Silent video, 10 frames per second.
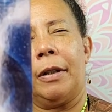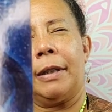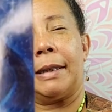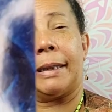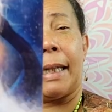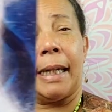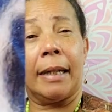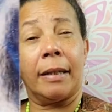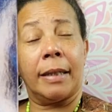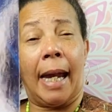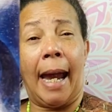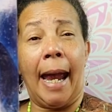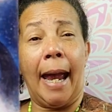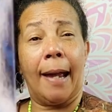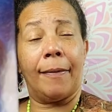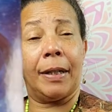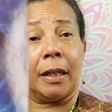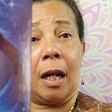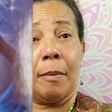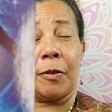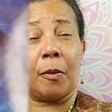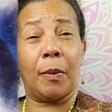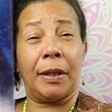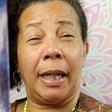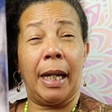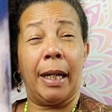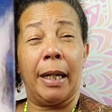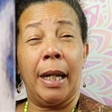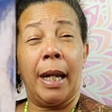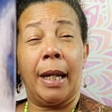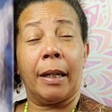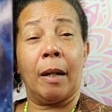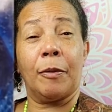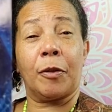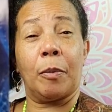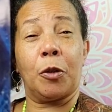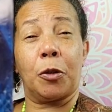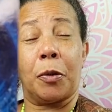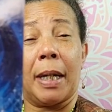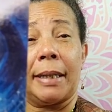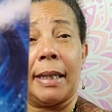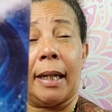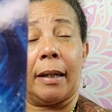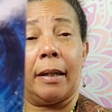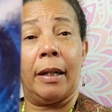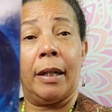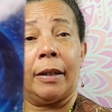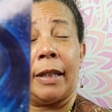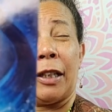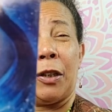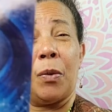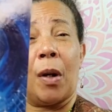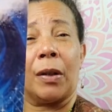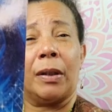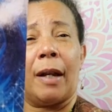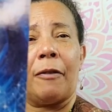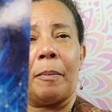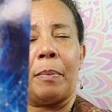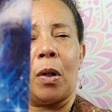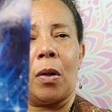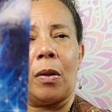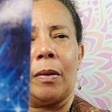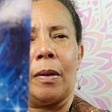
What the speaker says: seek to have, and it comes from within, and it comes from trusting that you are lovable,